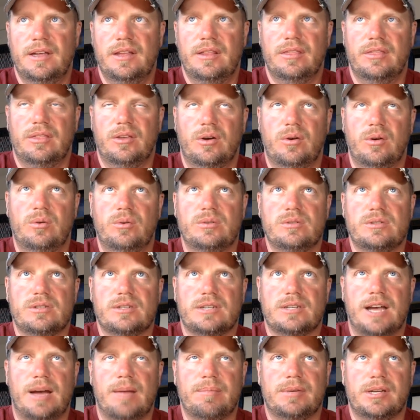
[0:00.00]
those
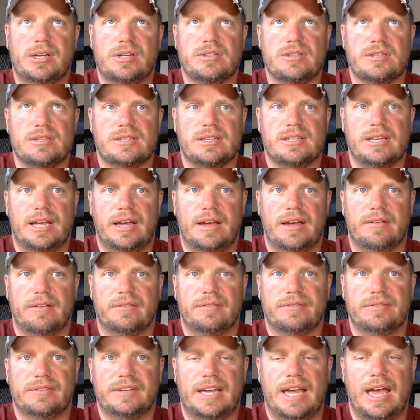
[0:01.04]
competitions
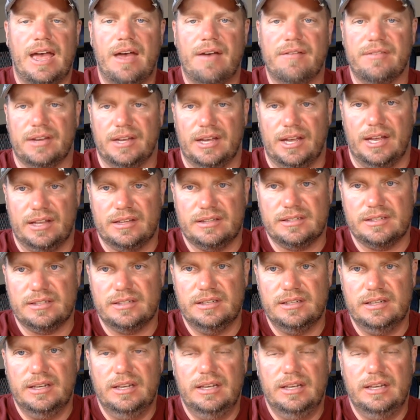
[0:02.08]
have caveats.